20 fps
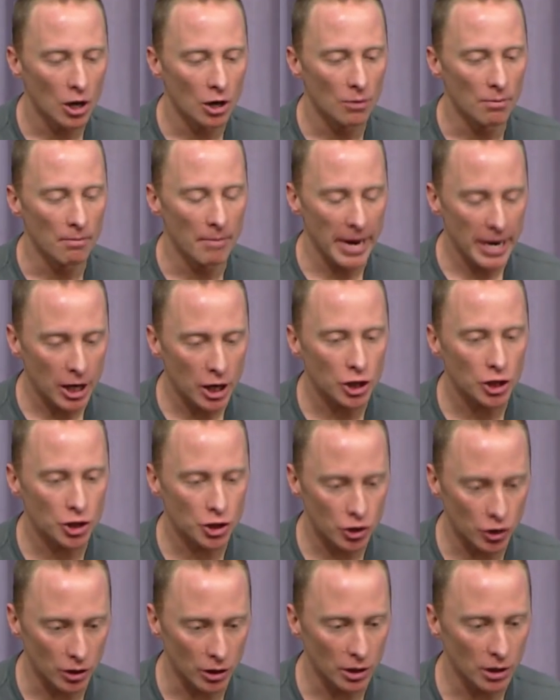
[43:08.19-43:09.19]
making
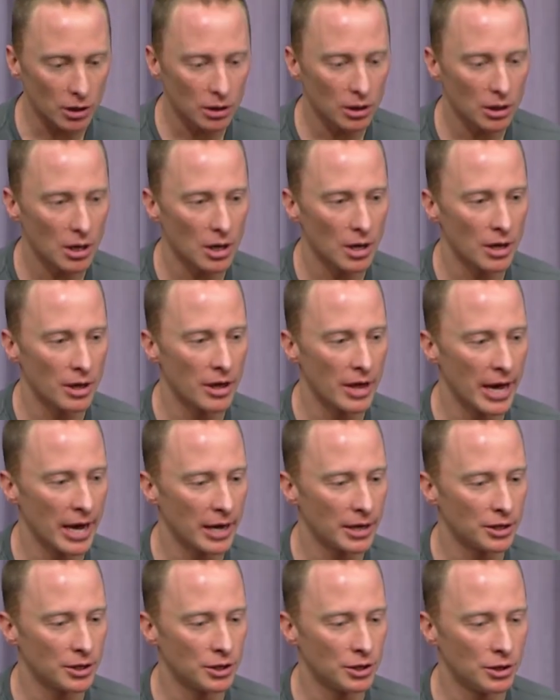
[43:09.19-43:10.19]
sure
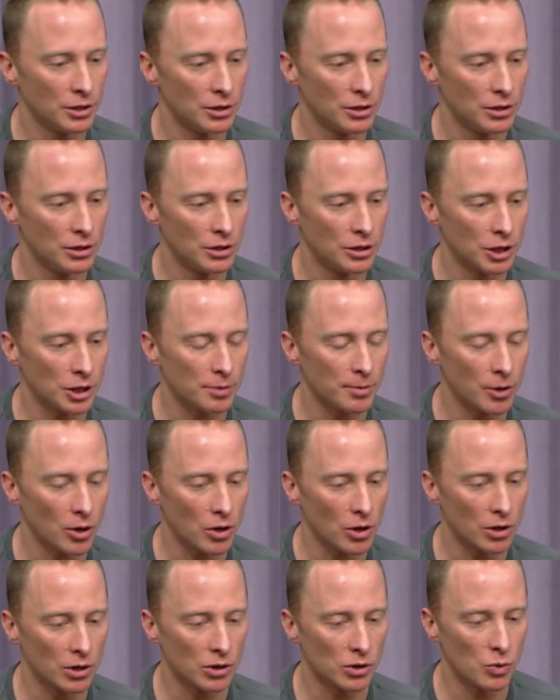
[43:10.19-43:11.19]
that just
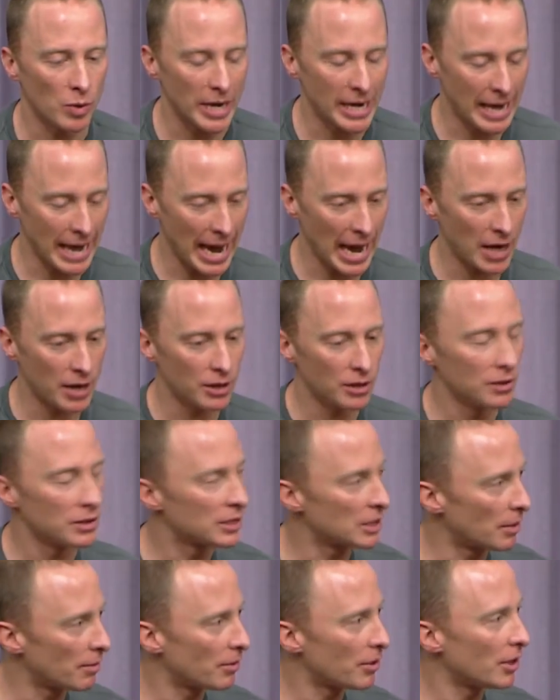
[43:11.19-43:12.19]
because we can do
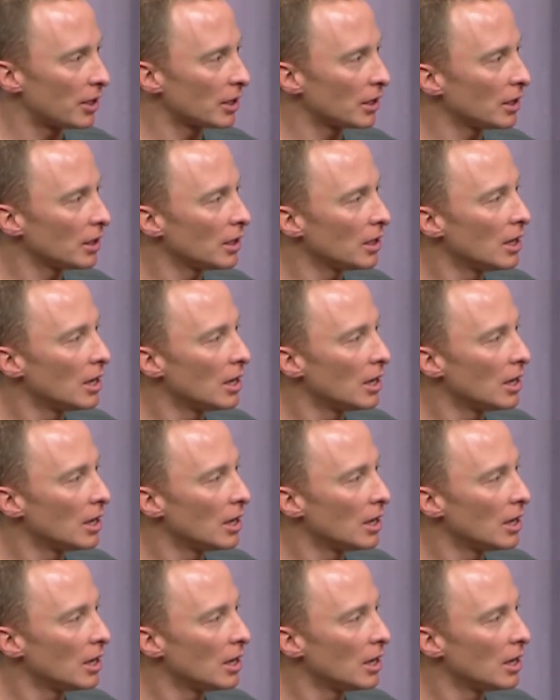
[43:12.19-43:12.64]
something,